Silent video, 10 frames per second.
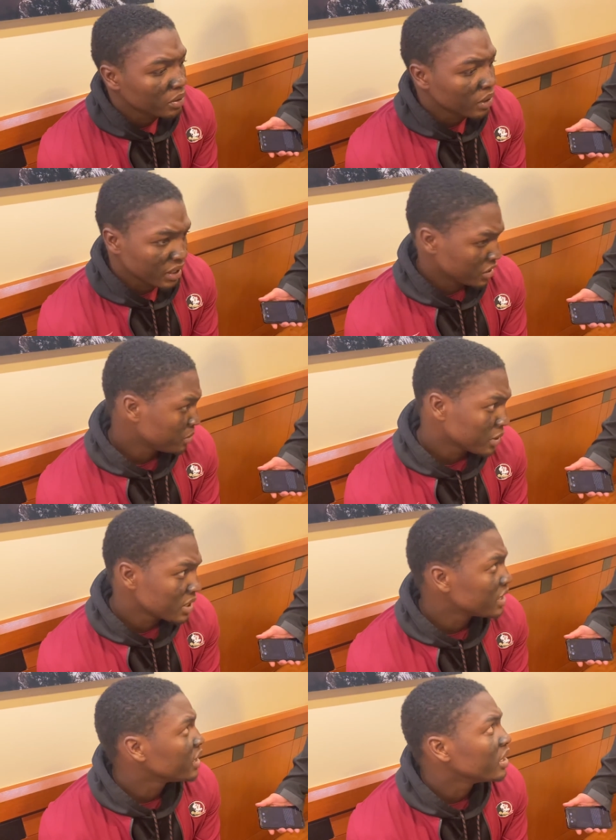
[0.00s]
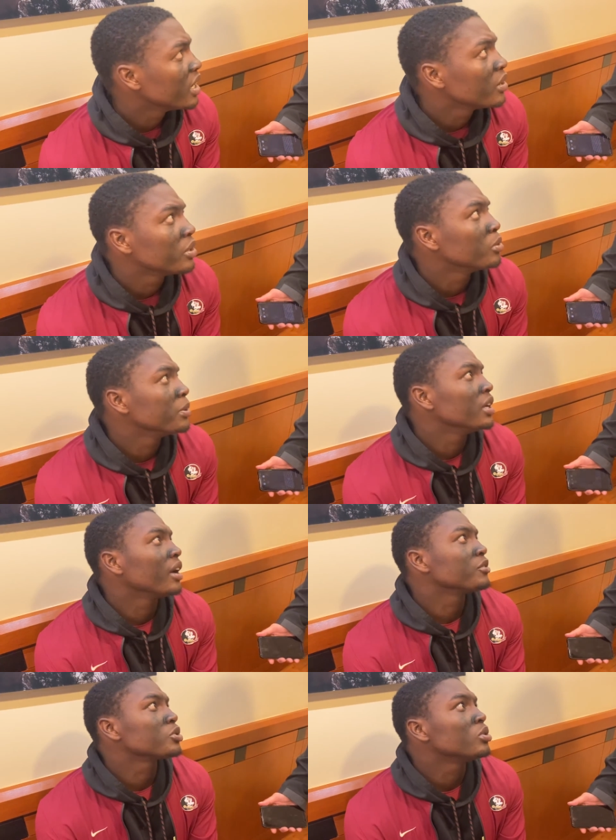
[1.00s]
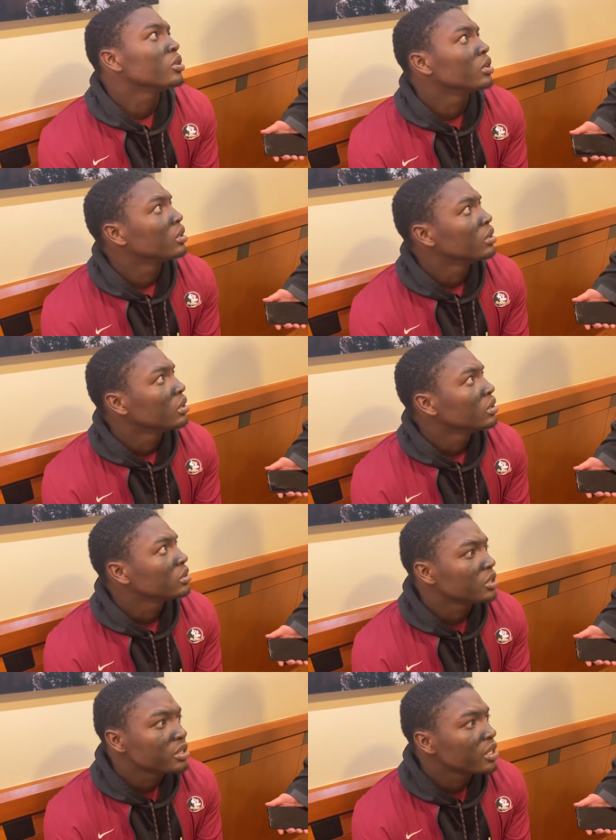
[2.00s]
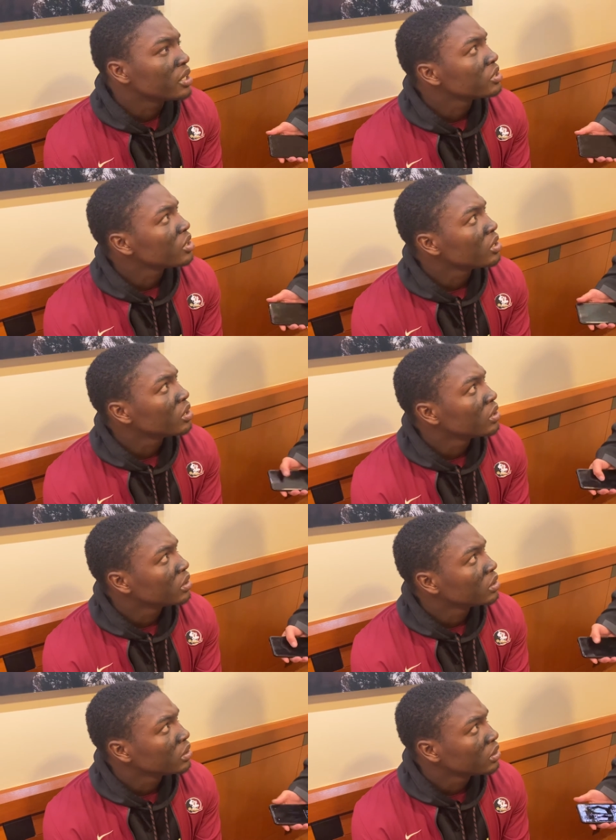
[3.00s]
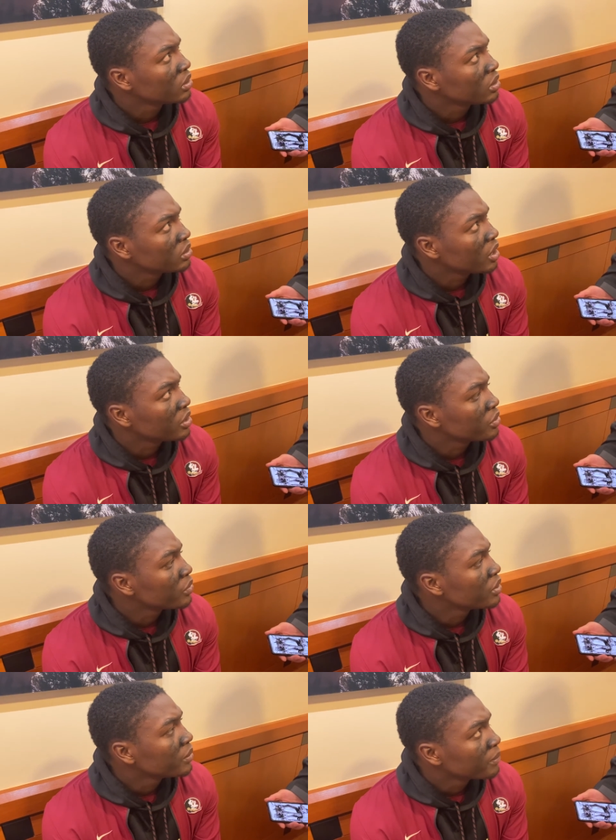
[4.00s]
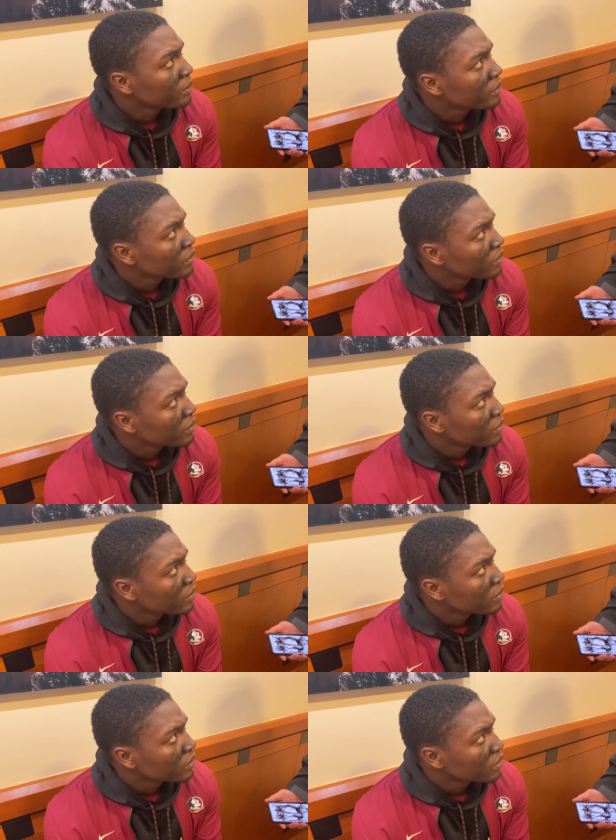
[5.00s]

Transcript: they just because they get down here don't mean they have to score. So they stand tall, take the three. That's something you guys can